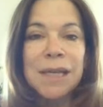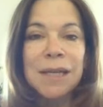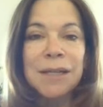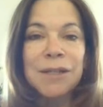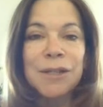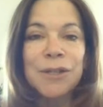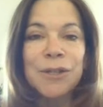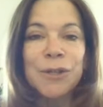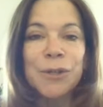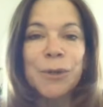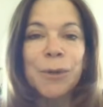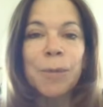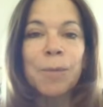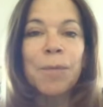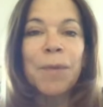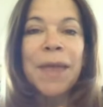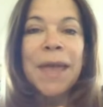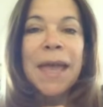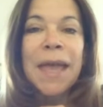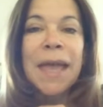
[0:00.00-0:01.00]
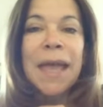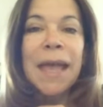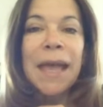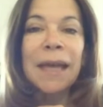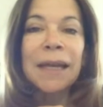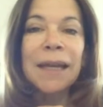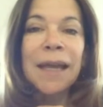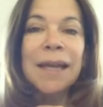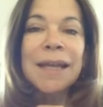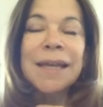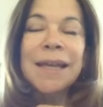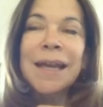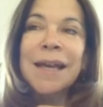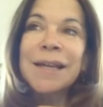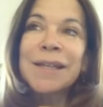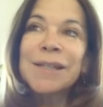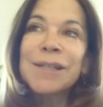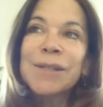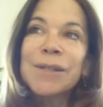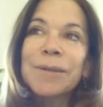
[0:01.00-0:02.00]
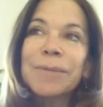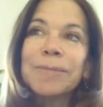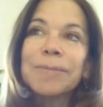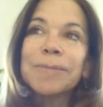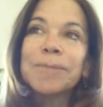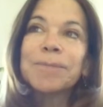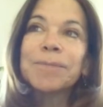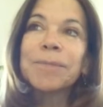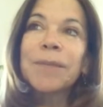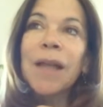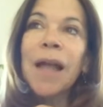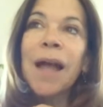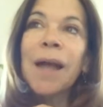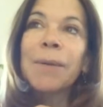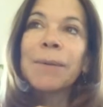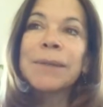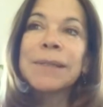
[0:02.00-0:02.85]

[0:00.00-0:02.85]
thing to do. And I guess I